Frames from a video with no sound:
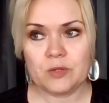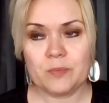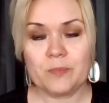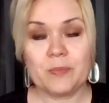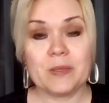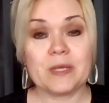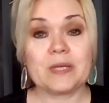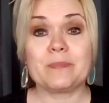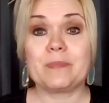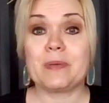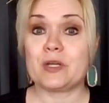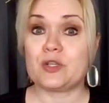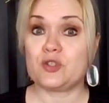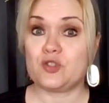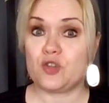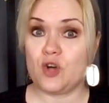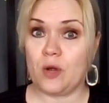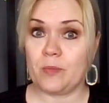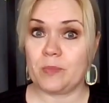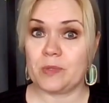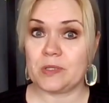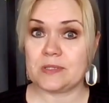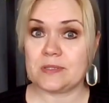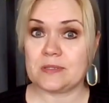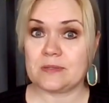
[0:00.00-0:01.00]
with big, big
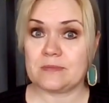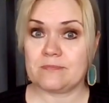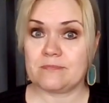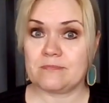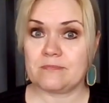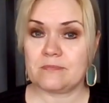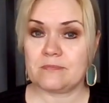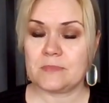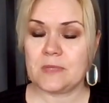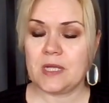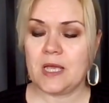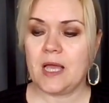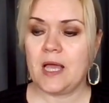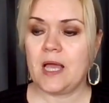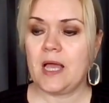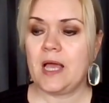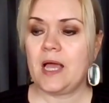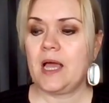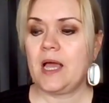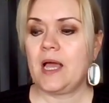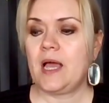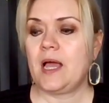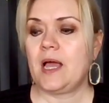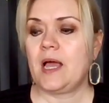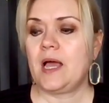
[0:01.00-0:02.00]
traumas.
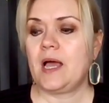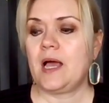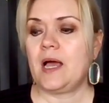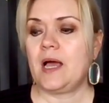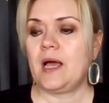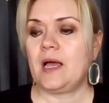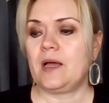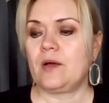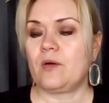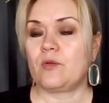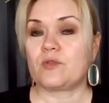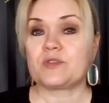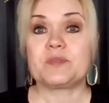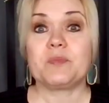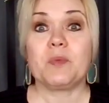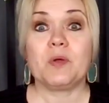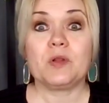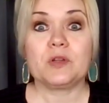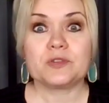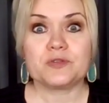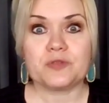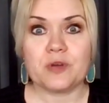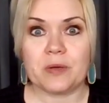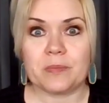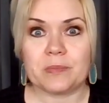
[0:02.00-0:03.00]
Or
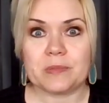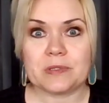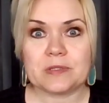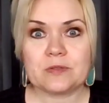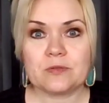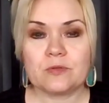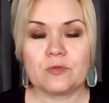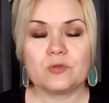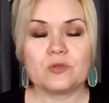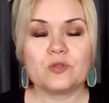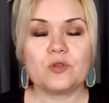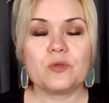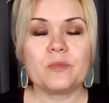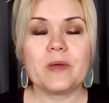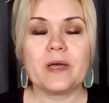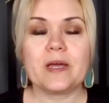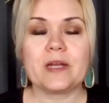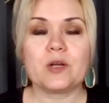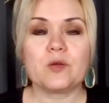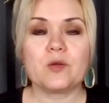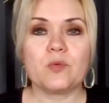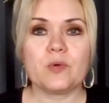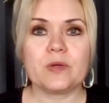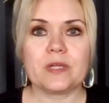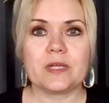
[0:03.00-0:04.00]
small traumas, or no
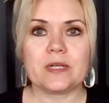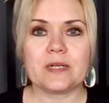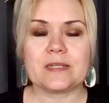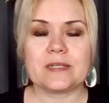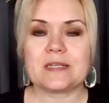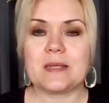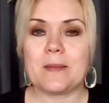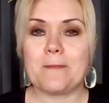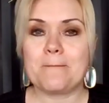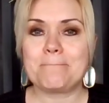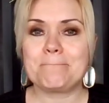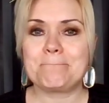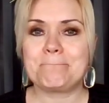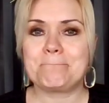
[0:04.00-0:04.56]
matter what it is.